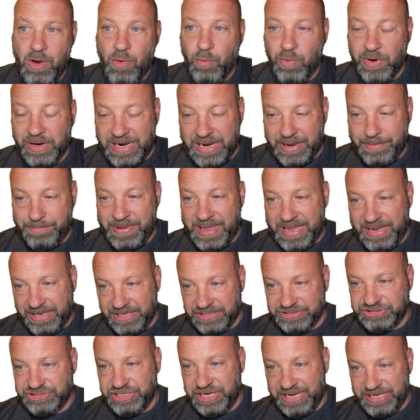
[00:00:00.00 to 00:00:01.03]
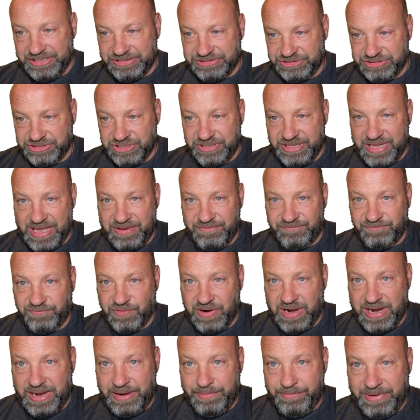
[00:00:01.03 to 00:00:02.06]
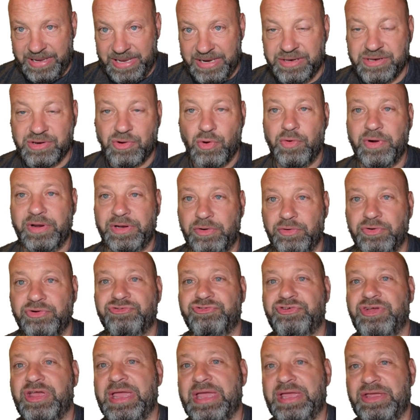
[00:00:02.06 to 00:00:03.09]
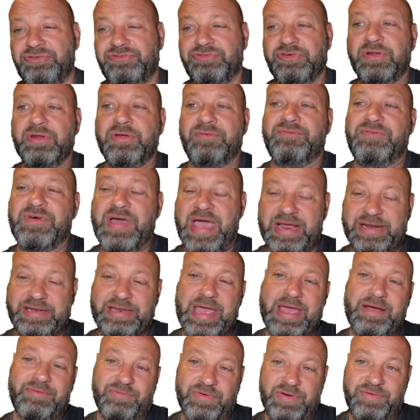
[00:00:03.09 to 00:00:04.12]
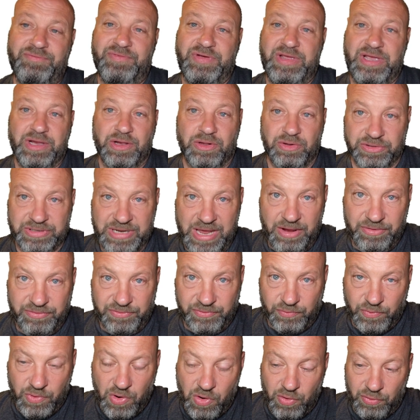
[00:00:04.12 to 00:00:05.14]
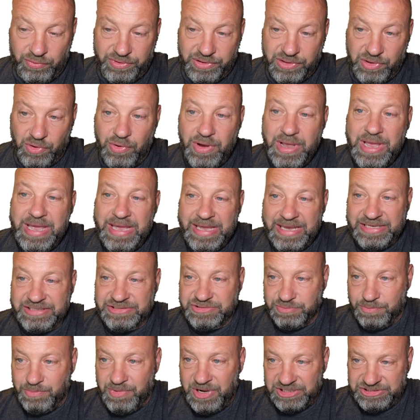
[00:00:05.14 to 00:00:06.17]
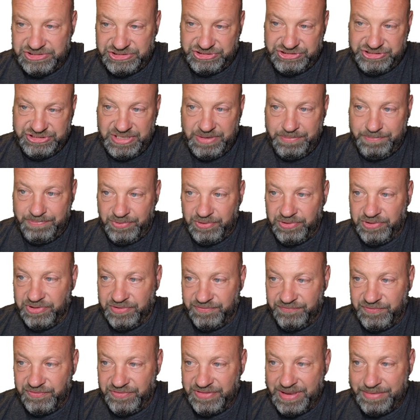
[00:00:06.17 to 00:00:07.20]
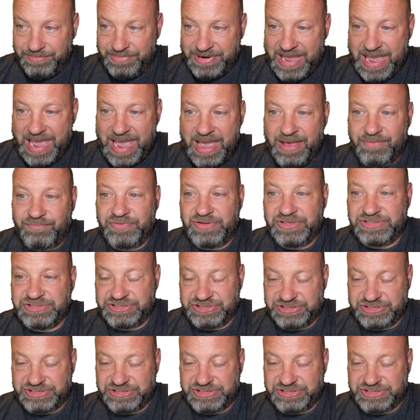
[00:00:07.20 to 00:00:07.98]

when they make a change to that frame, it's going to change and affect every vehicle down the road. So it's much simpler for them to have these